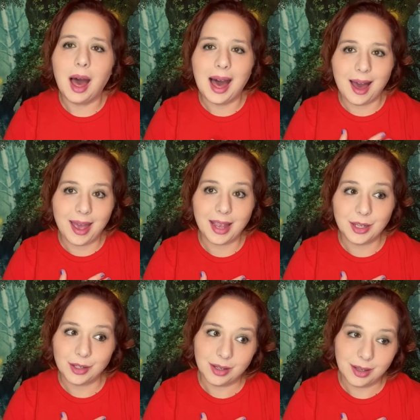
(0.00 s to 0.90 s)
I
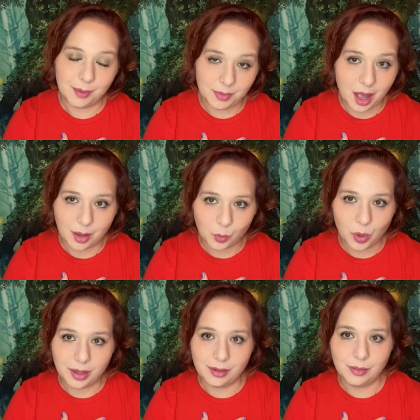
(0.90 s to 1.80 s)
am not
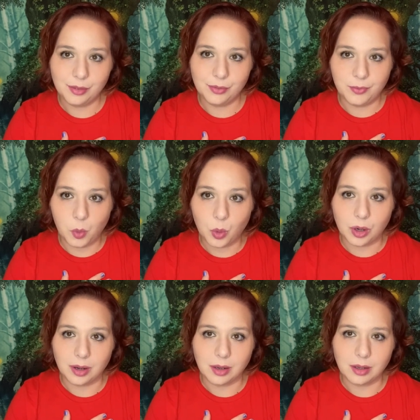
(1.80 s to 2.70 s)
one
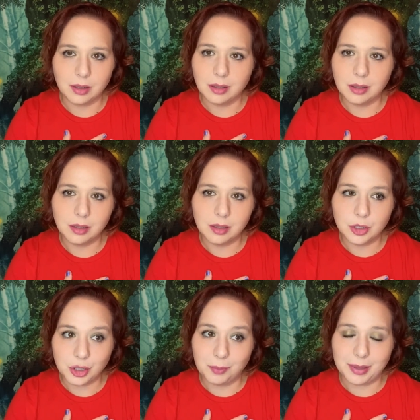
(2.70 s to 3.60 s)
for
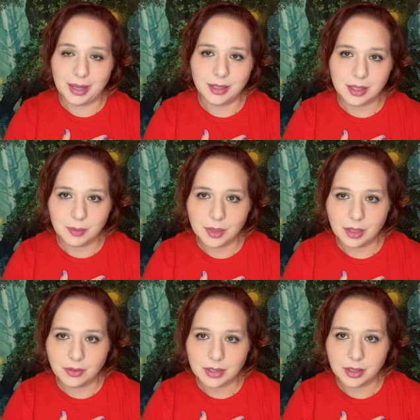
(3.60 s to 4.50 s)
jumping into the
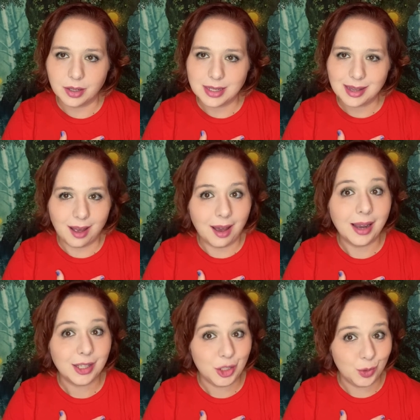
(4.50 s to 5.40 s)
middle of the series.
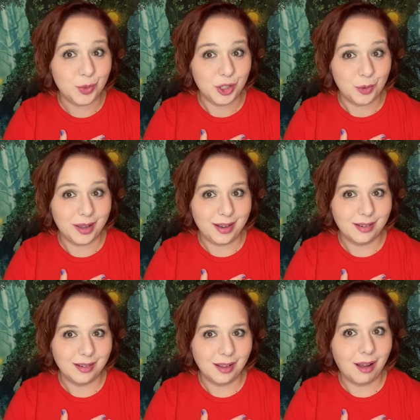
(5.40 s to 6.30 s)
I do do it
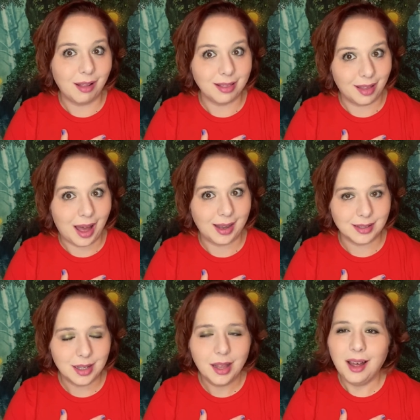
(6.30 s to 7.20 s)
a
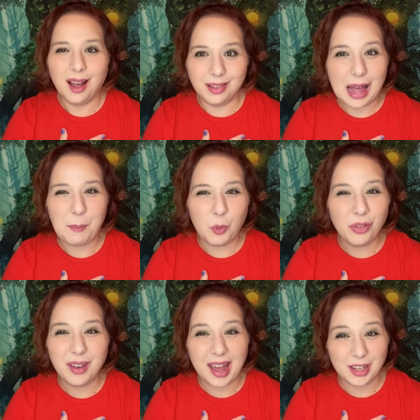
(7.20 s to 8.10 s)
lot a lot
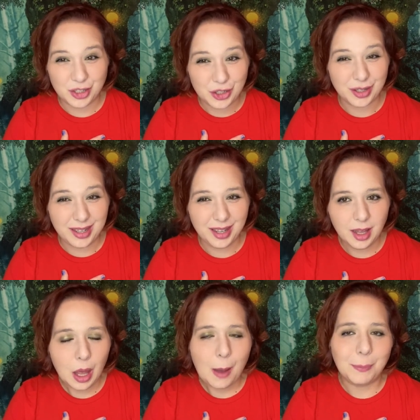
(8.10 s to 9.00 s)
more than I should,
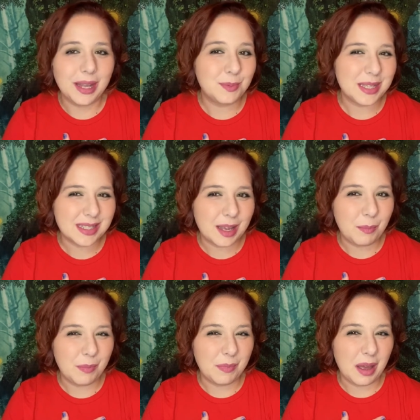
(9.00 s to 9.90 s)
but that's because
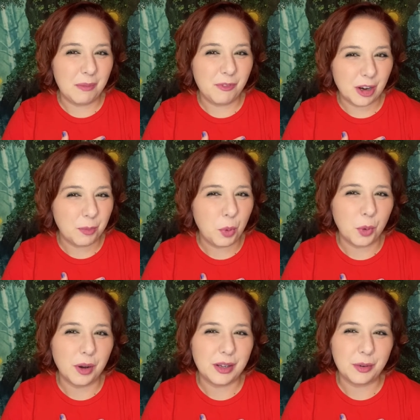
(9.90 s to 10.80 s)
I'm, I'm very
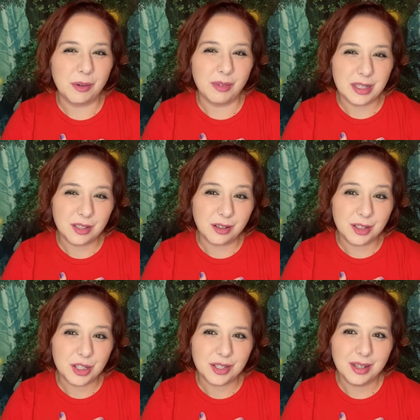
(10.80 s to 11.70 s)
poor at doing
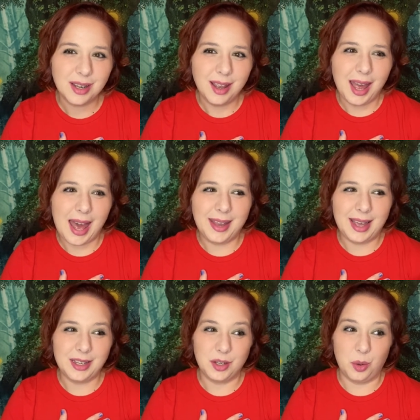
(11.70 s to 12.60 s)
research and
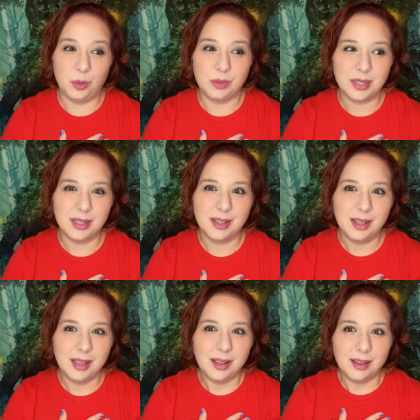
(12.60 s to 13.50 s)
I don't,
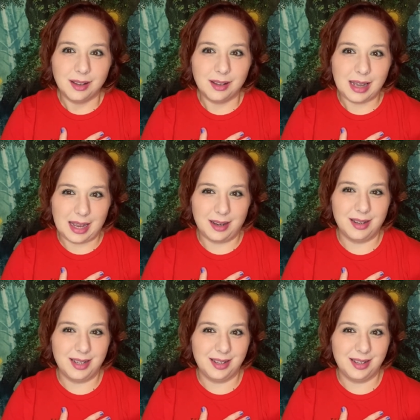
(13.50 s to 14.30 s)
I,